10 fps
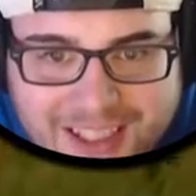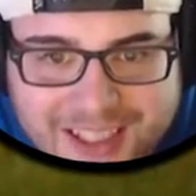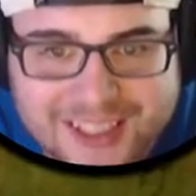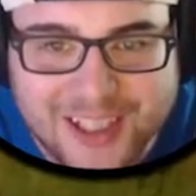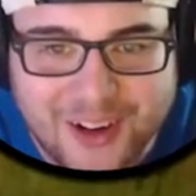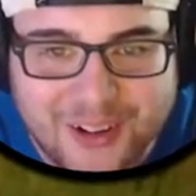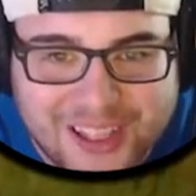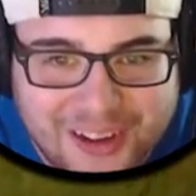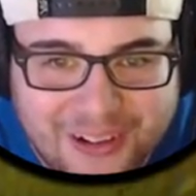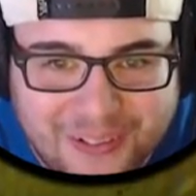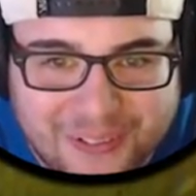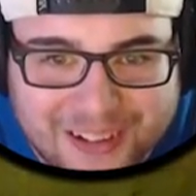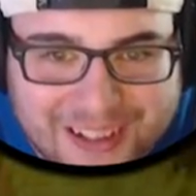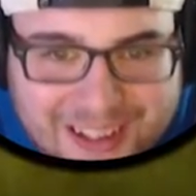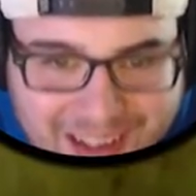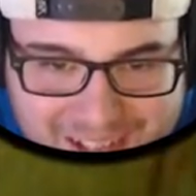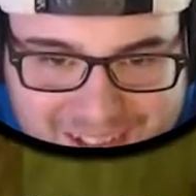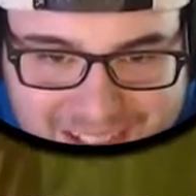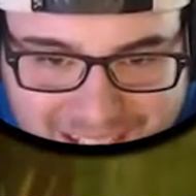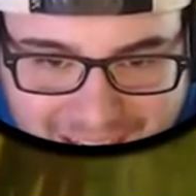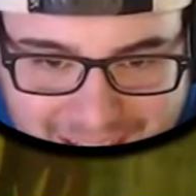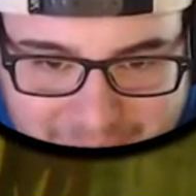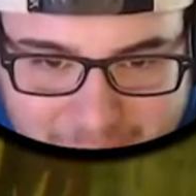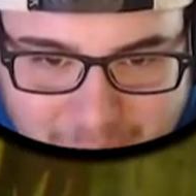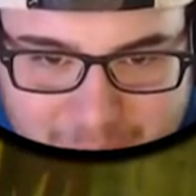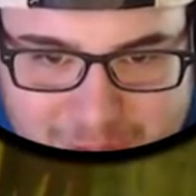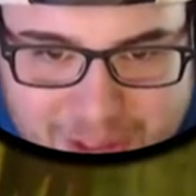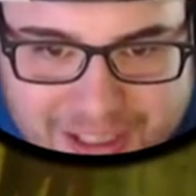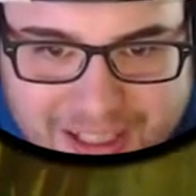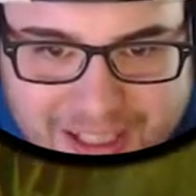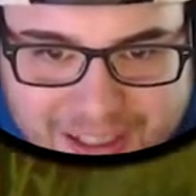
You're so cute and actually kind of gross looking.